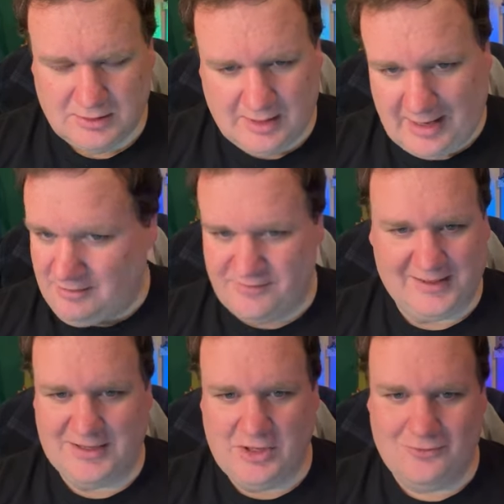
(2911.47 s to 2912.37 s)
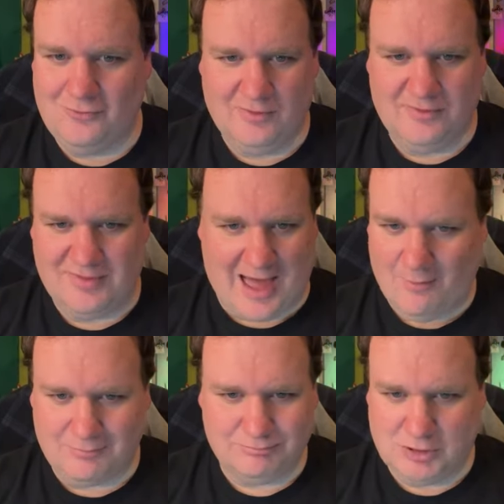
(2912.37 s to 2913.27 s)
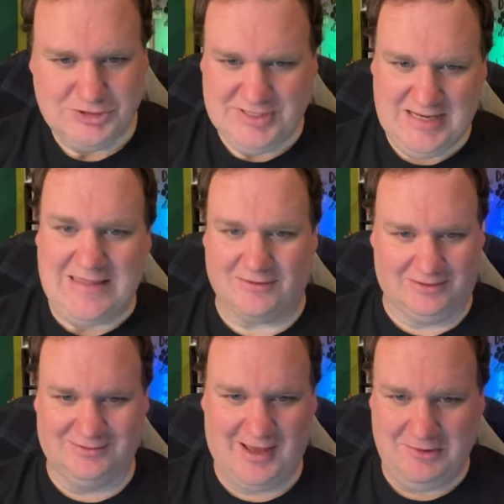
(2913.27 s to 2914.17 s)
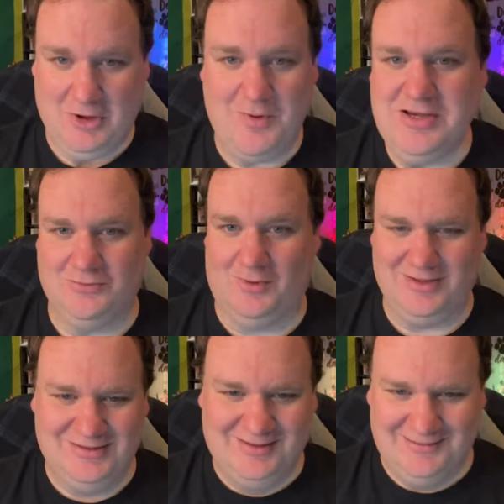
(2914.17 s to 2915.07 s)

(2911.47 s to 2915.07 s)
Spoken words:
I don't think I know that person either. I don't know anyone.